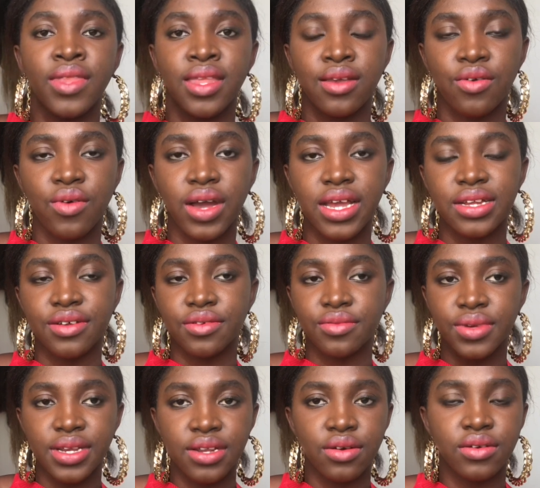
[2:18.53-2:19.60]
go ahead and
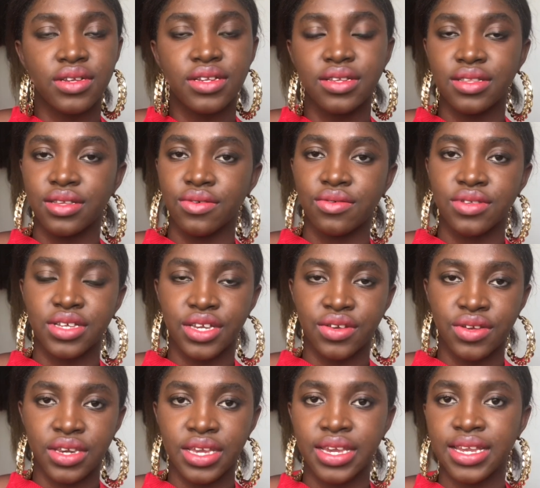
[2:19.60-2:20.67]
read all the details that you
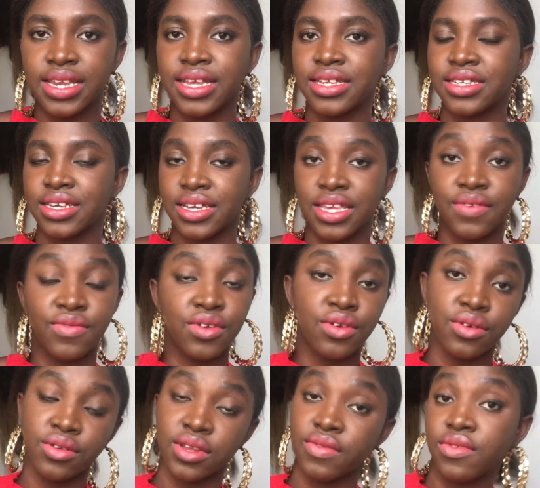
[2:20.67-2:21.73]
need and check
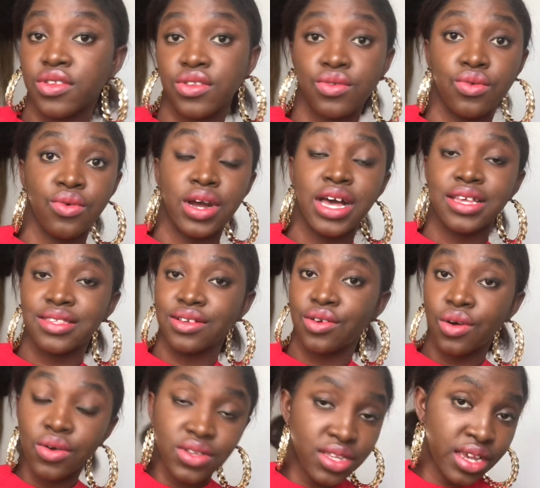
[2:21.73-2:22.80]
if the school has the
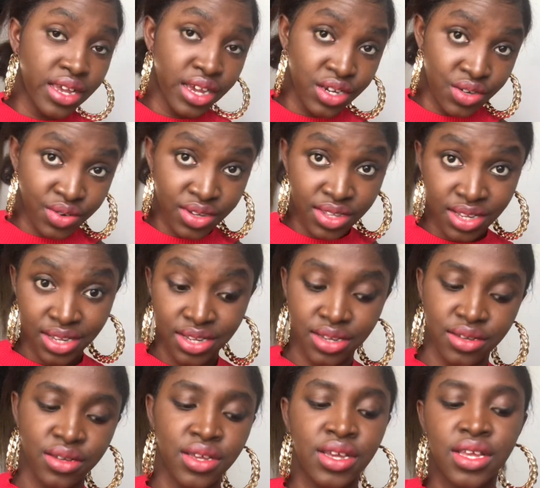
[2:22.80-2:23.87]
course that you're interested
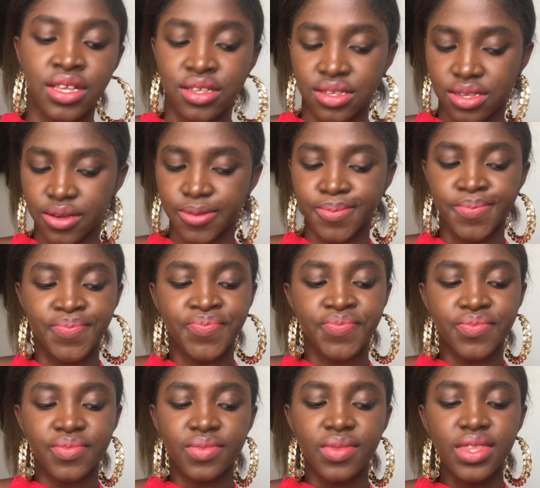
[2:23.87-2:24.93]
in. So,
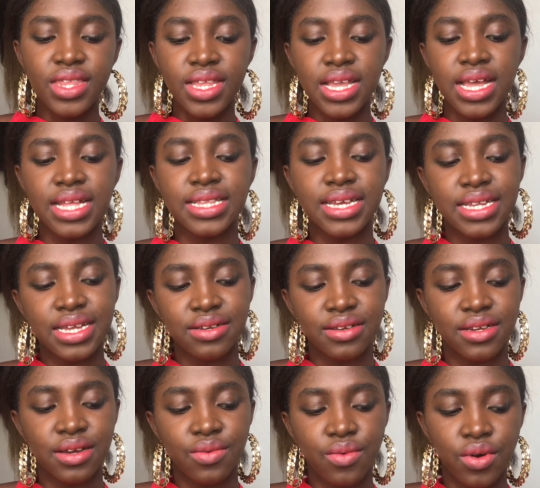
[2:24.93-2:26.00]
and then
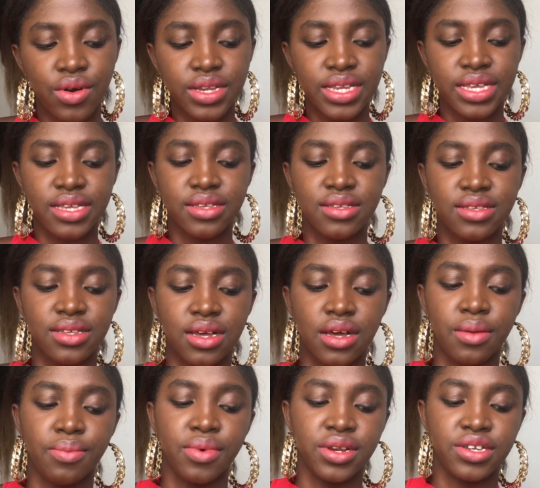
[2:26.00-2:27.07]
another one is
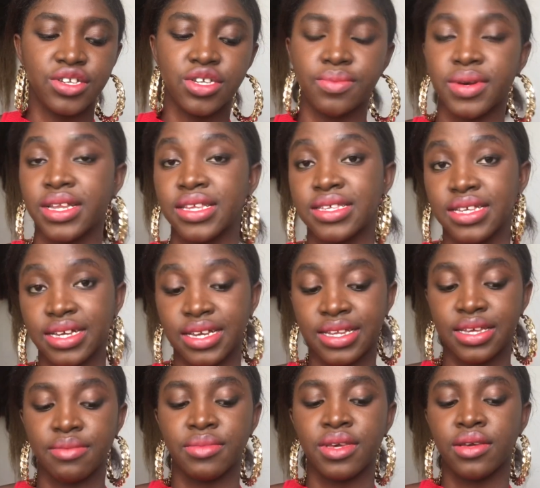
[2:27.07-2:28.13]
Polish Japanese
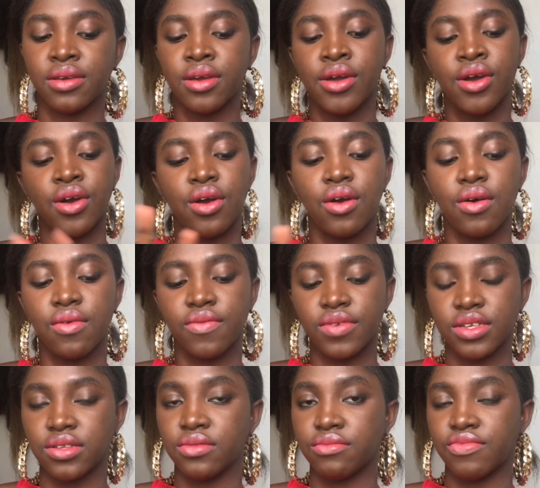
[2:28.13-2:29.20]
Academy of
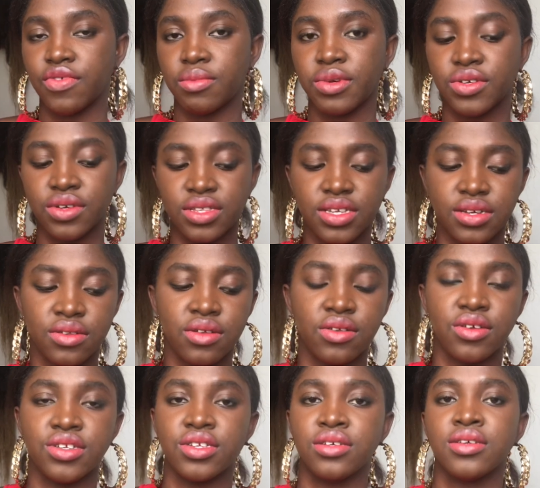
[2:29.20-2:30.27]
Information
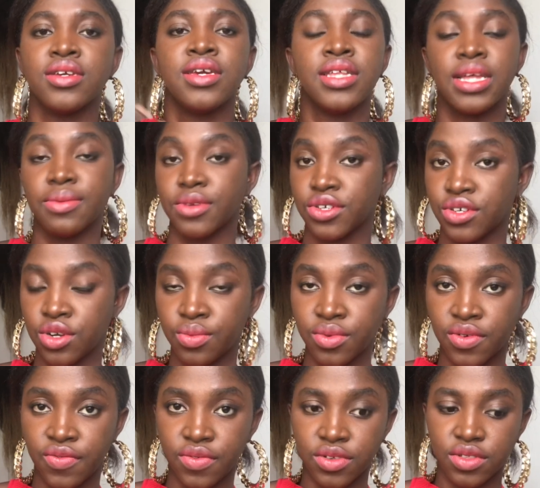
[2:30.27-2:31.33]
Technology. Application
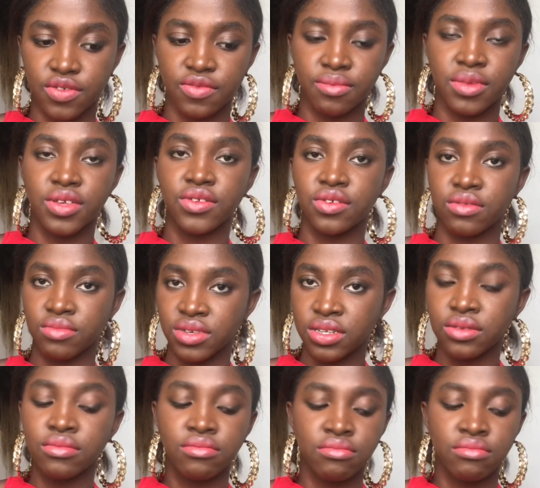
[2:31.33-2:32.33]
opened 4th of May, so you may